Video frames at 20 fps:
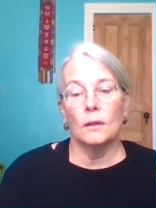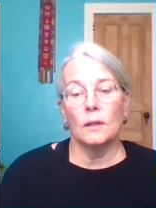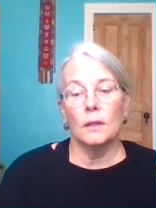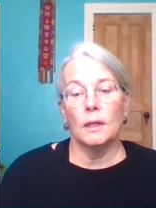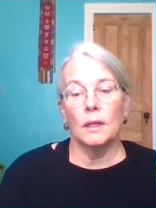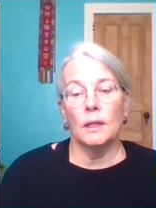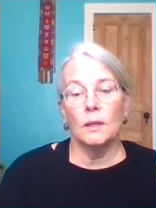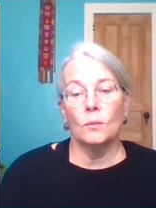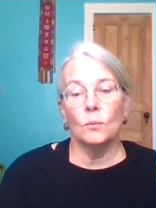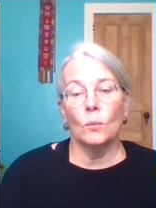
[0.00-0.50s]

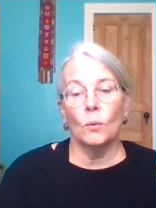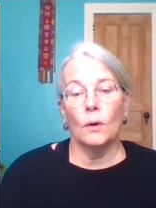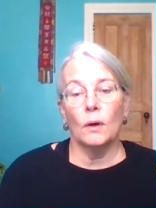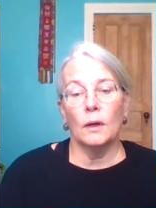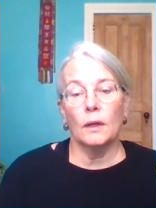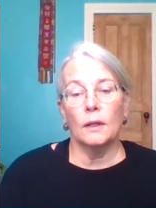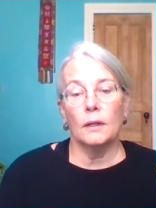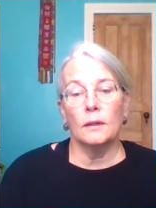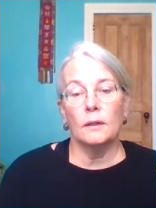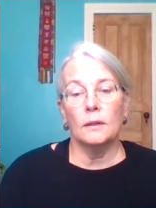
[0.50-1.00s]
in
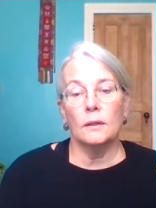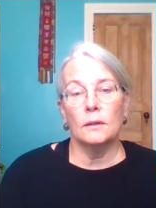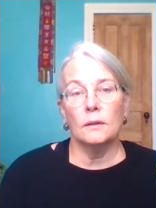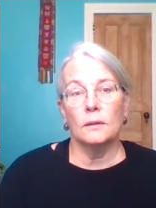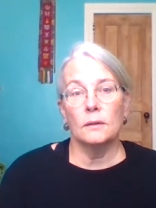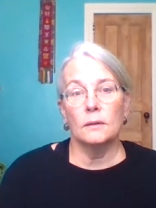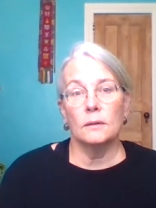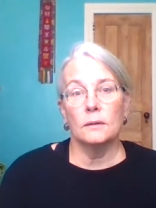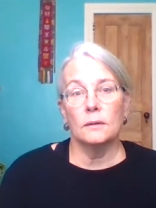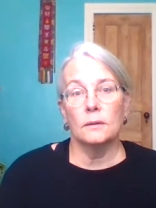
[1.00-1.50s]
one,
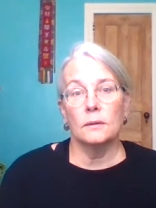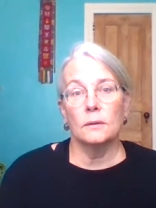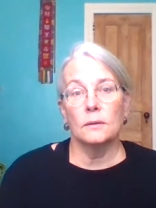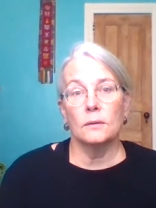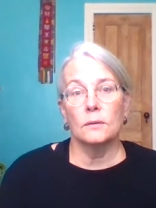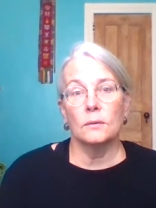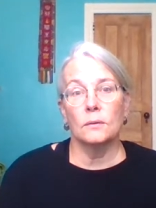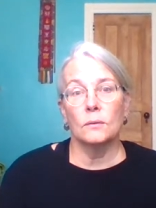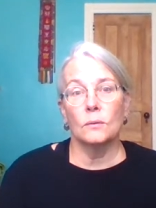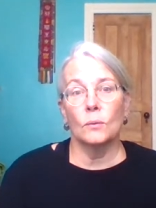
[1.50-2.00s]

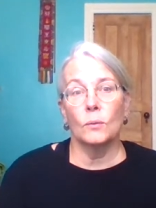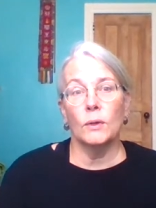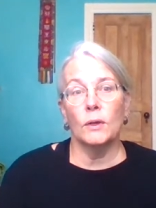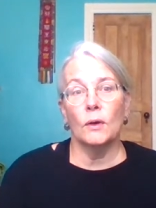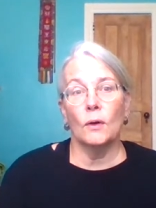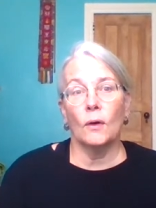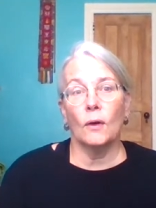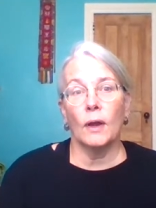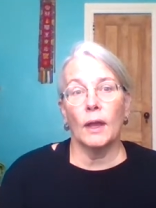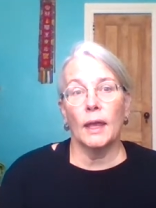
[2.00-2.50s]
we
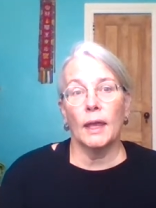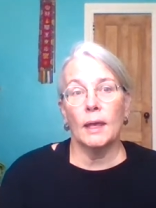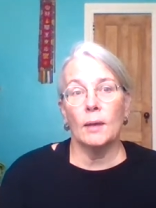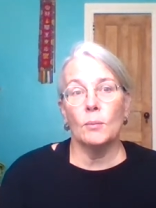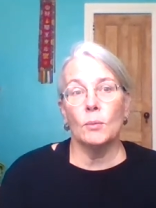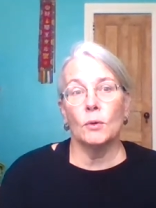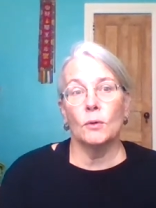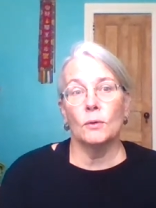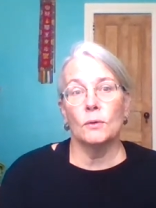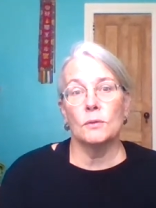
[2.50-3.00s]
are
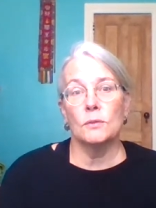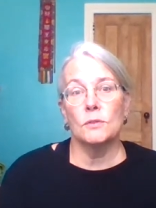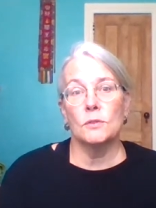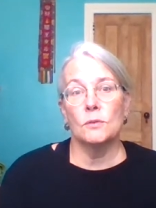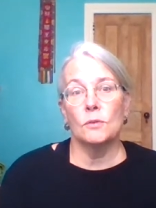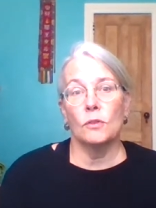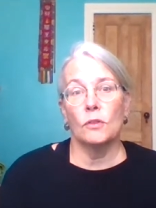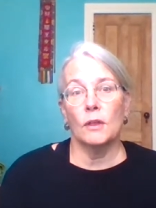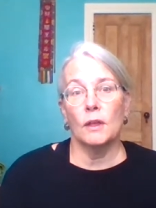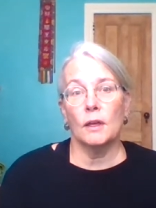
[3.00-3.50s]
able to
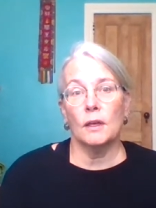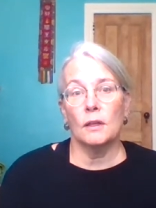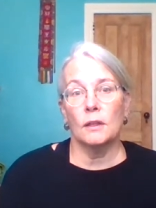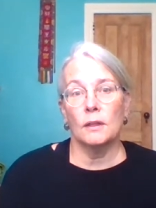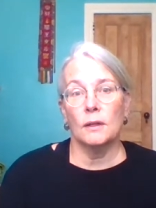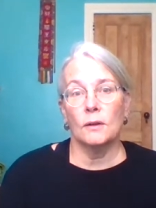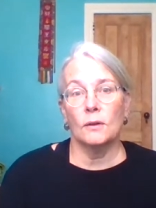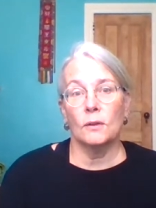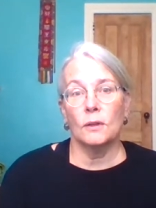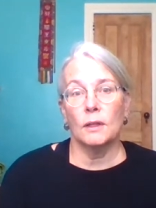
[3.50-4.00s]
think
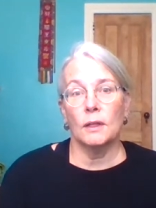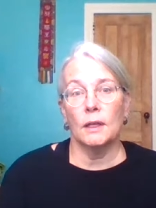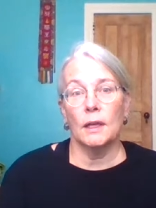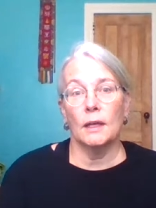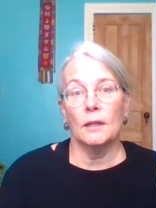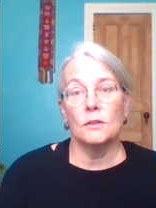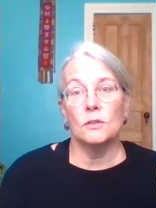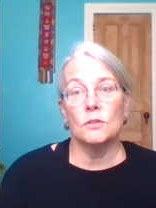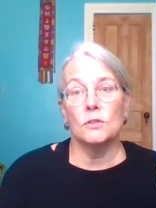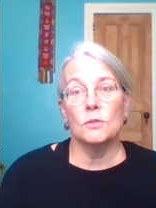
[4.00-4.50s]
clearly
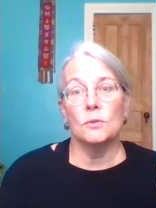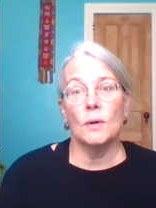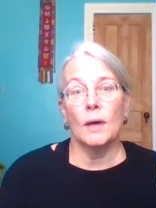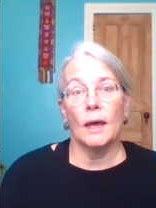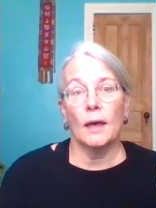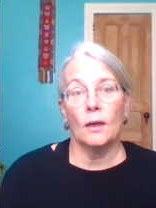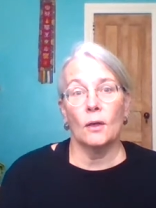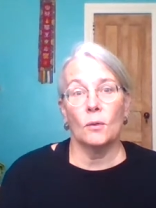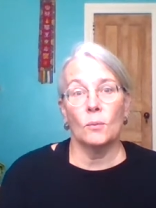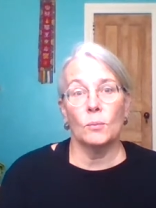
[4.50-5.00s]
and to
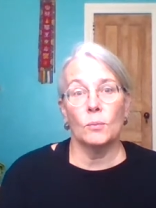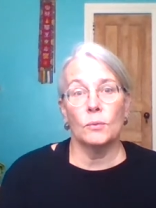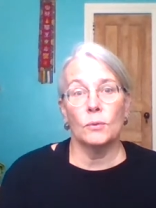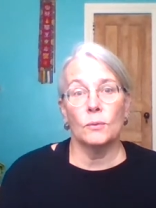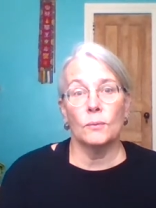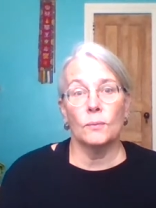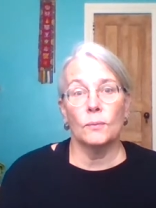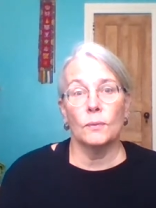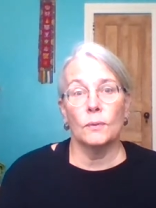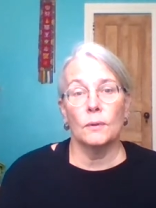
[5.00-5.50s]
help.
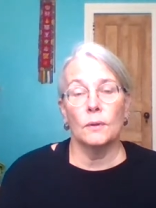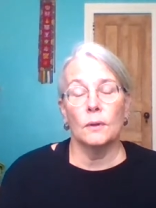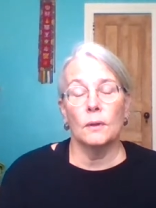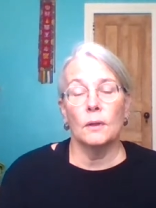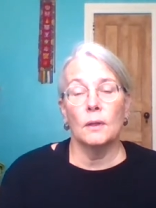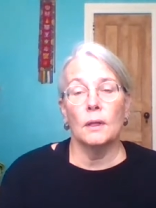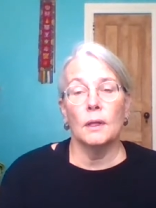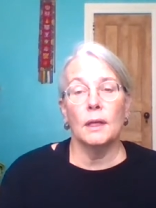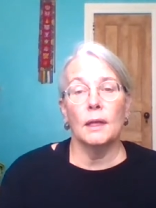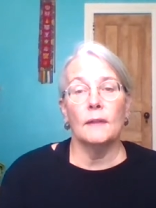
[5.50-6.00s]

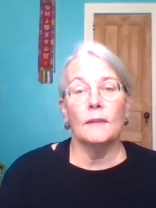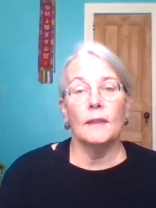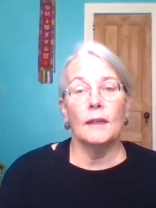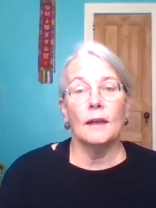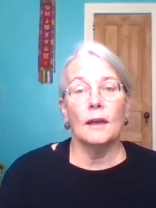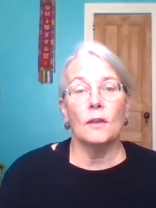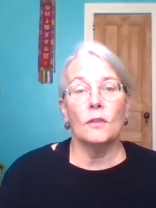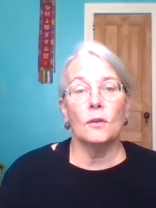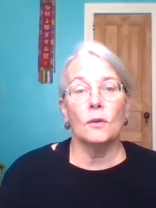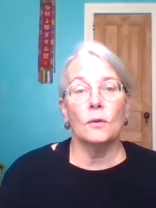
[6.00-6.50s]
In the
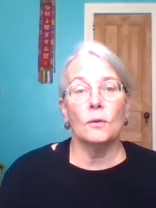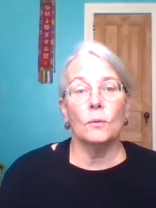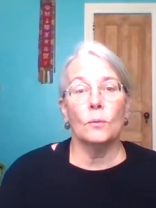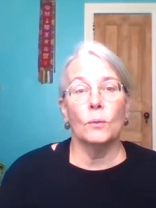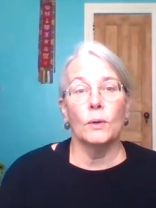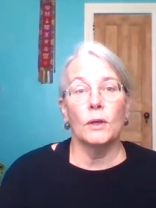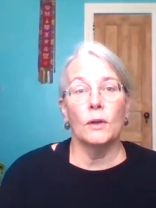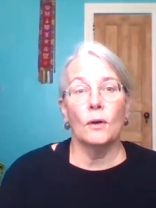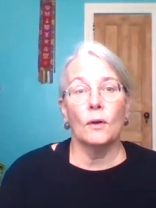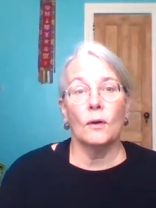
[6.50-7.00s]
other,
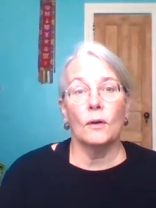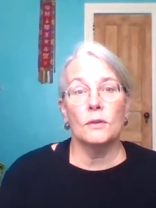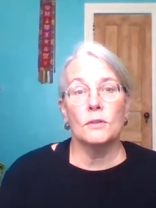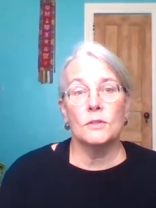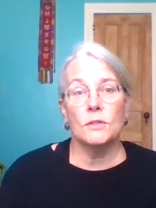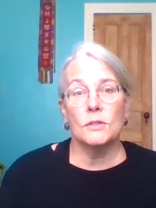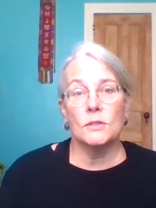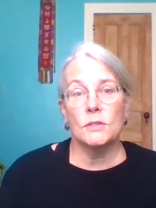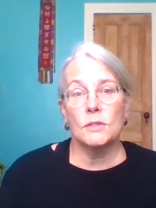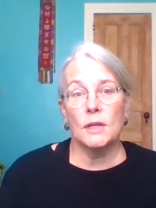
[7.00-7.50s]
we are
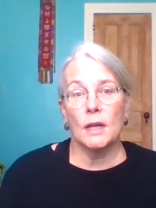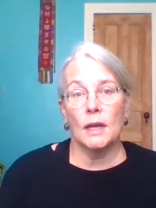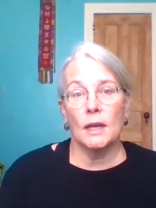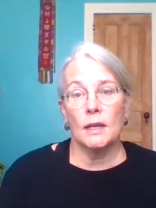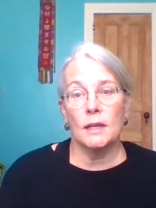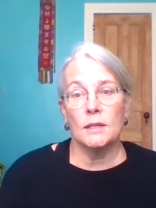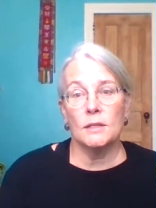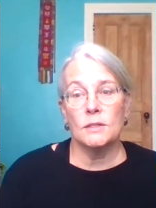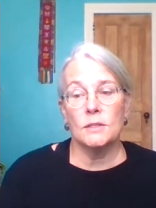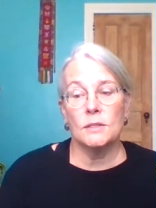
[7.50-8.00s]
just
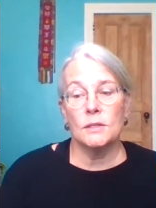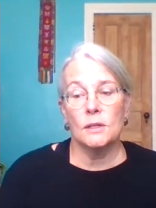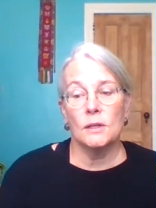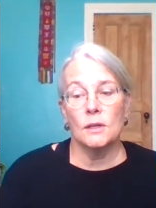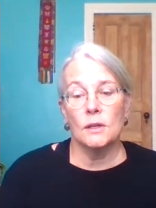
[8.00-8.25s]
as